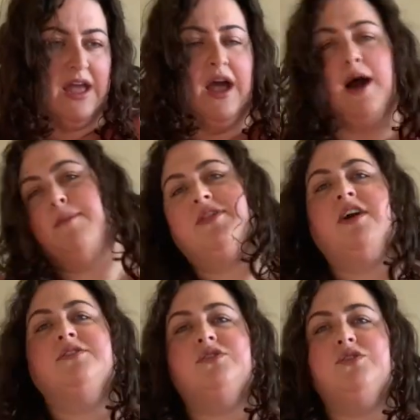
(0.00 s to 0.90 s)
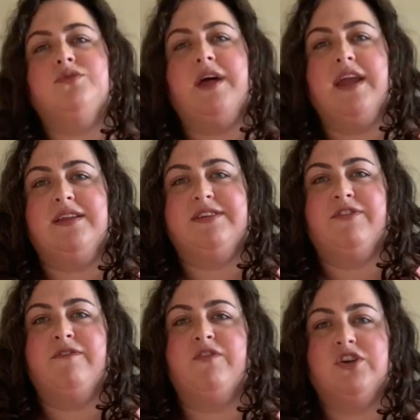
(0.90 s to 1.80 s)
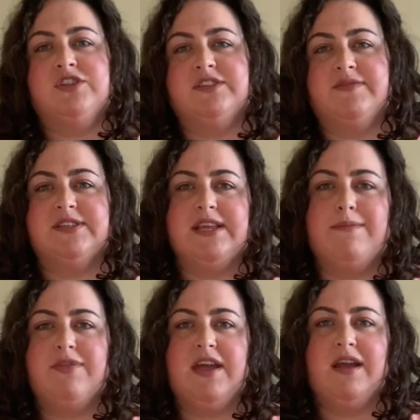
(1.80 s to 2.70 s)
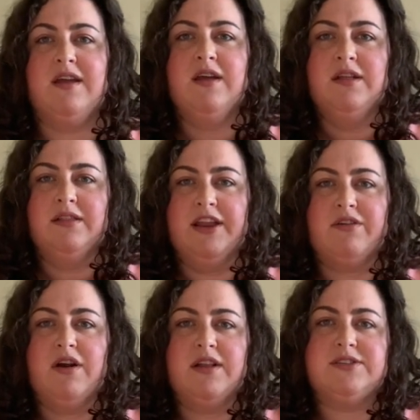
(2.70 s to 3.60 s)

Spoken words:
But they also do like different versions of the same thing later on.